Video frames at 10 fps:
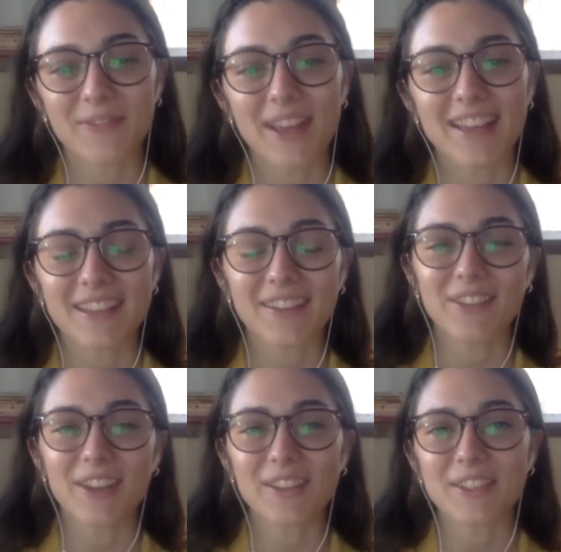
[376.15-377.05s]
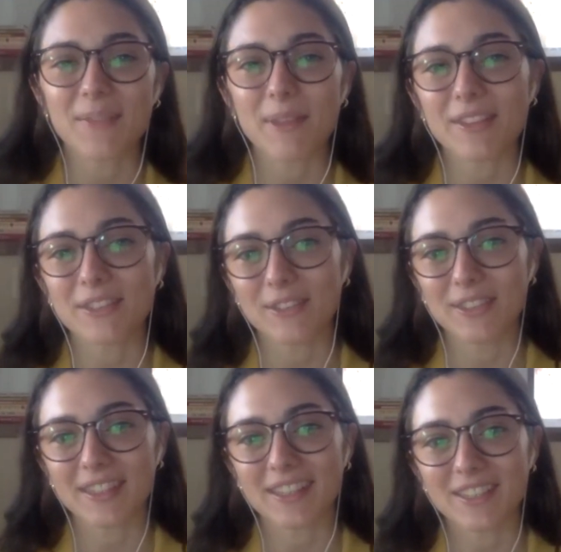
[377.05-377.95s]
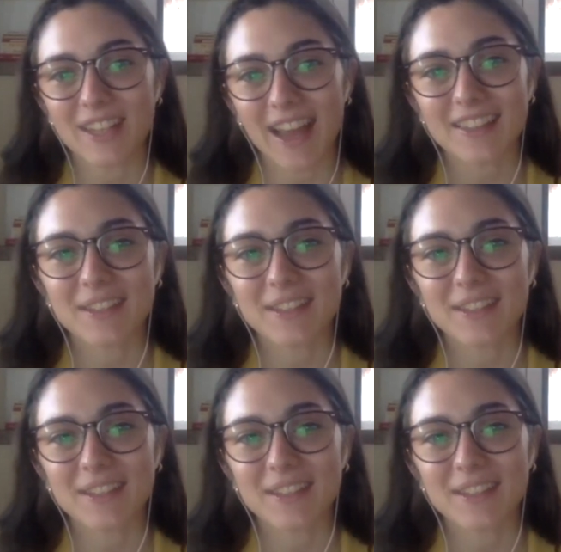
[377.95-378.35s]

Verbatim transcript: as I've noticed some of the students in the chat